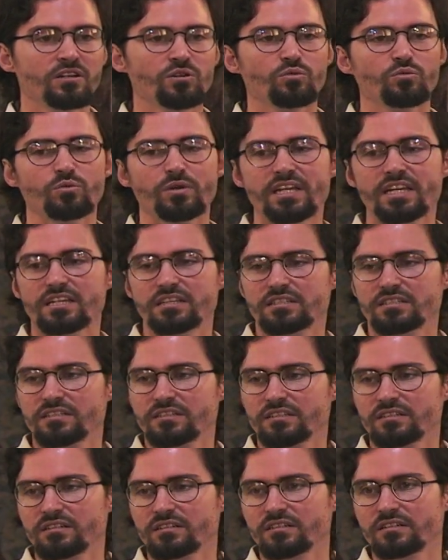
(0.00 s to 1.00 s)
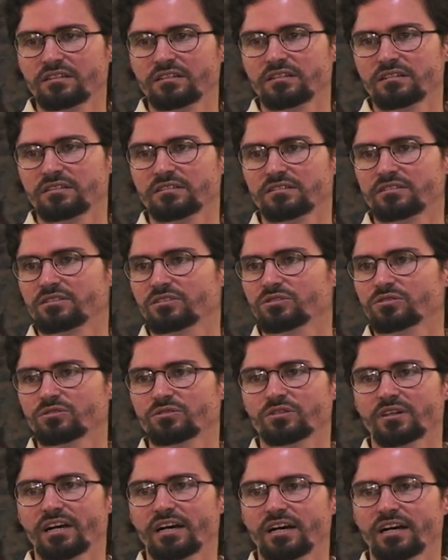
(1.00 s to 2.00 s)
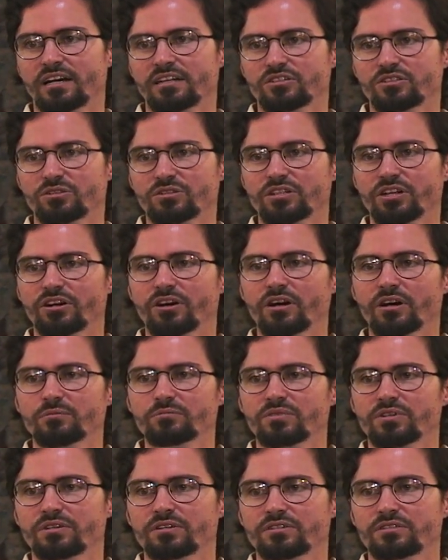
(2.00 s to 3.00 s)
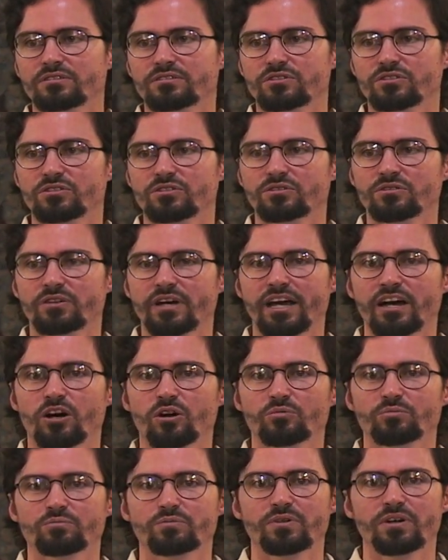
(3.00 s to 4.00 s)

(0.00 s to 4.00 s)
wheat to, uh, to Europe to help